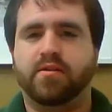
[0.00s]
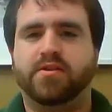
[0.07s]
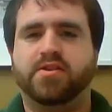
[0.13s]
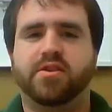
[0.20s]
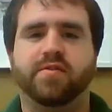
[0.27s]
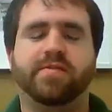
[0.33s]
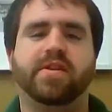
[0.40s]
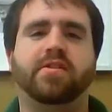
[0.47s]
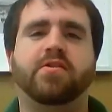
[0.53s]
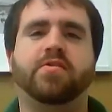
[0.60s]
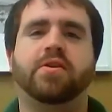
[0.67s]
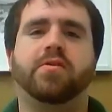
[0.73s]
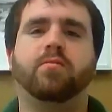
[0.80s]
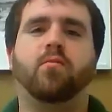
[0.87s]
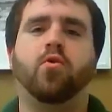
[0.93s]
should have
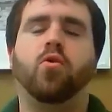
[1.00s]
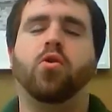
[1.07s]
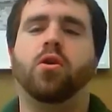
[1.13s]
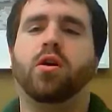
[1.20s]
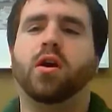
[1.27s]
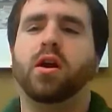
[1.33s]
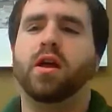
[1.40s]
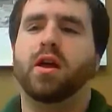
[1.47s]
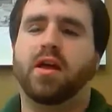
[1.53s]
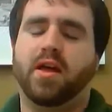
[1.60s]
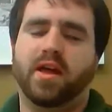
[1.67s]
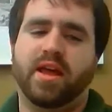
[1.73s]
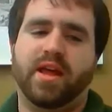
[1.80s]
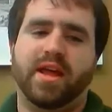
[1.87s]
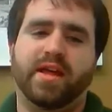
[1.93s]
included more
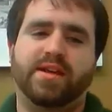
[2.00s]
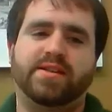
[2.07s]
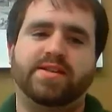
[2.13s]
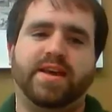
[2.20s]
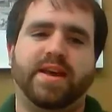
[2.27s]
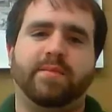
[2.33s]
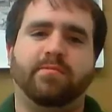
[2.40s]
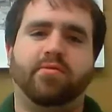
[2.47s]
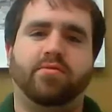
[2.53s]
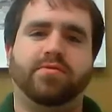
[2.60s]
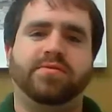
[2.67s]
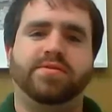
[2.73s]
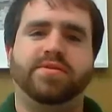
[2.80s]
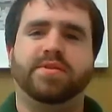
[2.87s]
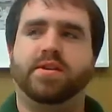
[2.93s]

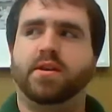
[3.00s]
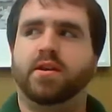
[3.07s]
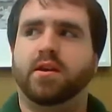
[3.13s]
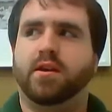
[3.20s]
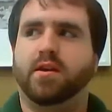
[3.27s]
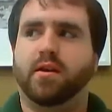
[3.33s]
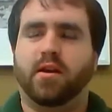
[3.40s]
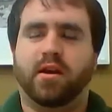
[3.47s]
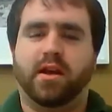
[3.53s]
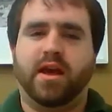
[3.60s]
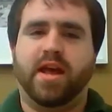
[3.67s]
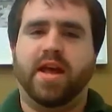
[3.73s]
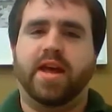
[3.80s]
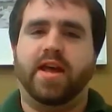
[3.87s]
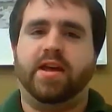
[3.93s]
examples
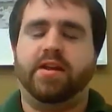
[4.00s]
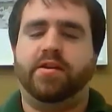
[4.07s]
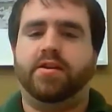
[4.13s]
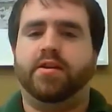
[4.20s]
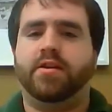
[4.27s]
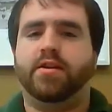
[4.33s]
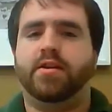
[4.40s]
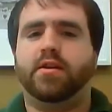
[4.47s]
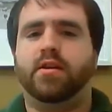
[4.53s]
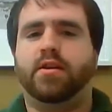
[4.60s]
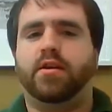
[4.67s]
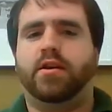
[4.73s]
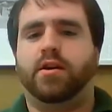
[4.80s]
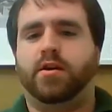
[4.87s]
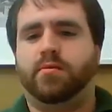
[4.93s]
and
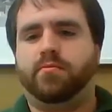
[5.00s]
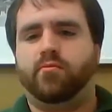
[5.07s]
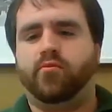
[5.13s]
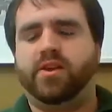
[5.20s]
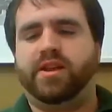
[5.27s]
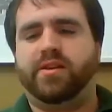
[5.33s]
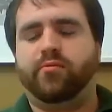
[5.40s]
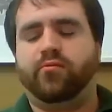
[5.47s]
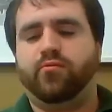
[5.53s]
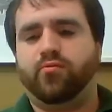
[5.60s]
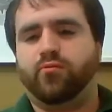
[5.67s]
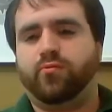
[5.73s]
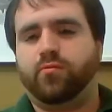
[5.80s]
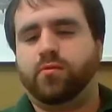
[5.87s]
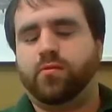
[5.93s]
really
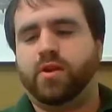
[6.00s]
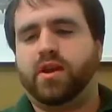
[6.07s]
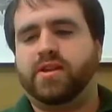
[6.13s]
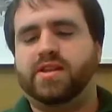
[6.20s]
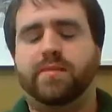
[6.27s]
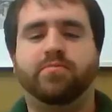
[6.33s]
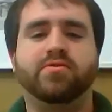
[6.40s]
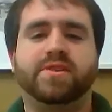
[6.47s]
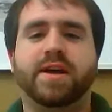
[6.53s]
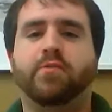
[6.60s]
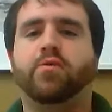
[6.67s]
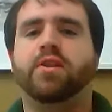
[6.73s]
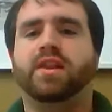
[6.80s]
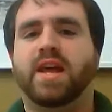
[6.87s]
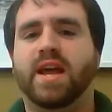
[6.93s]
examples that
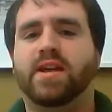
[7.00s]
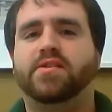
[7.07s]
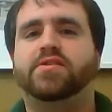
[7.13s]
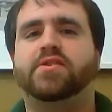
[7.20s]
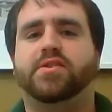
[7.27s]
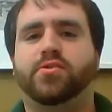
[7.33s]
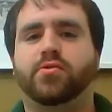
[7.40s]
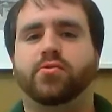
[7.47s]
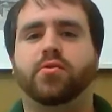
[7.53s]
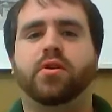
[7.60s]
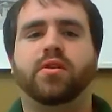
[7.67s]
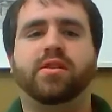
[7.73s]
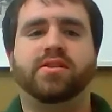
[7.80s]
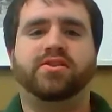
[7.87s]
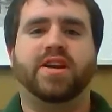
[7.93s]
relate
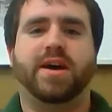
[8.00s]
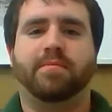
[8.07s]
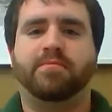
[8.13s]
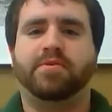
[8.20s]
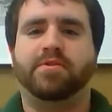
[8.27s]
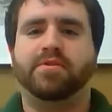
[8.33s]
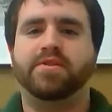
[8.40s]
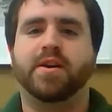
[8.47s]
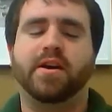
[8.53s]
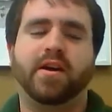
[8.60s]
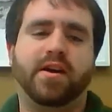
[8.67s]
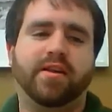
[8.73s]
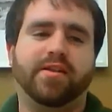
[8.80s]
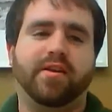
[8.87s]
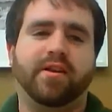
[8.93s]
to the chapters.
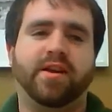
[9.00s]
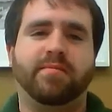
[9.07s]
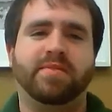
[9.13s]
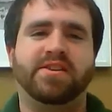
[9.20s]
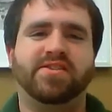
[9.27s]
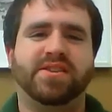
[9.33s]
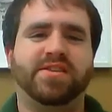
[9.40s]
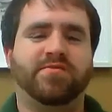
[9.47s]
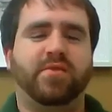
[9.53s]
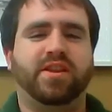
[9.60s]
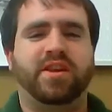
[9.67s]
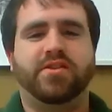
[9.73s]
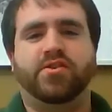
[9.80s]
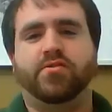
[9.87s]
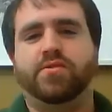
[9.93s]
Their images, when
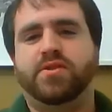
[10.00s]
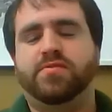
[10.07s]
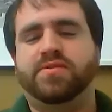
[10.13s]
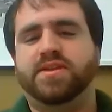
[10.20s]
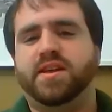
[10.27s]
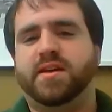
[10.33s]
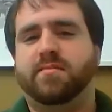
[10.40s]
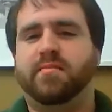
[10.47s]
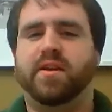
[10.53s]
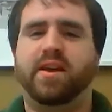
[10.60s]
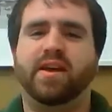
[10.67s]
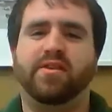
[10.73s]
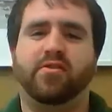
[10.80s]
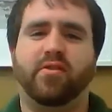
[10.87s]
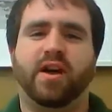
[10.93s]
they do use them,
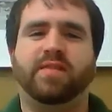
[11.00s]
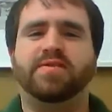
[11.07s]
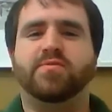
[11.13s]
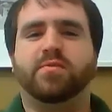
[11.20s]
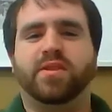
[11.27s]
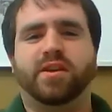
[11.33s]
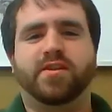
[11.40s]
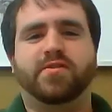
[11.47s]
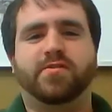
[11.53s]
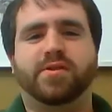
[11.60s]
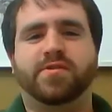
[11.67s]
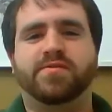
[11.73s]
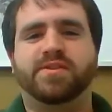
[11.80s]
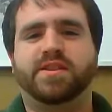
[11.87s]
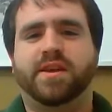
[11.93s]
and graphs when they do
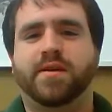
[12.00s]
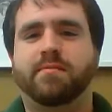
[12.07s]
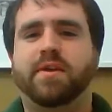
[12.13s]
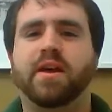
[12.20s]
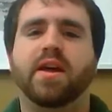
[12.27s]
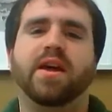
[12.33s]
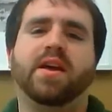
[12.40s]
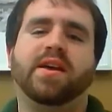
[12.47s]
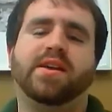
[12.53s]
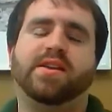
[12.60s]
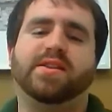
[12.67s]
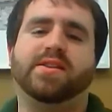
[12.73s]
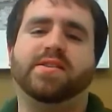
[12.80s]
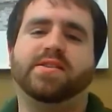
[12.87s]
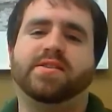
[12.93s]
use them,
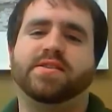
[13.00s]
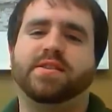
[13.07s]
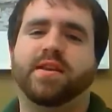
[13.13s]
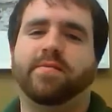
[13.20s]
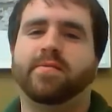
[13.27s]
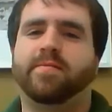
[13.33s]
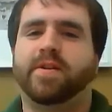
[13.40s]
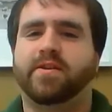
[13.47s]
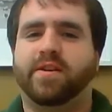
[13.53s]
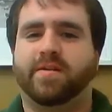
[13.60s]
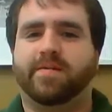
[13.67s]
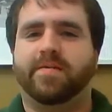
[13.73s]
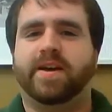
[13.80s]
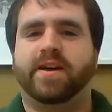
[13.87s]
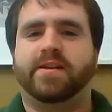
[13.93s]
is never very
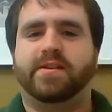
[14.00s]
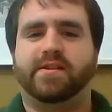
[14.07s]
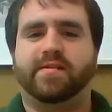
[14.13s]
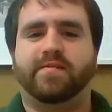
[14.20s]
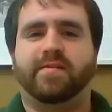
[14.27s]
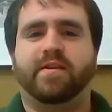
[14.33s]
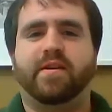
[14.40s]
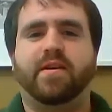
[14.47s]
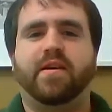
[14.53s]
effective.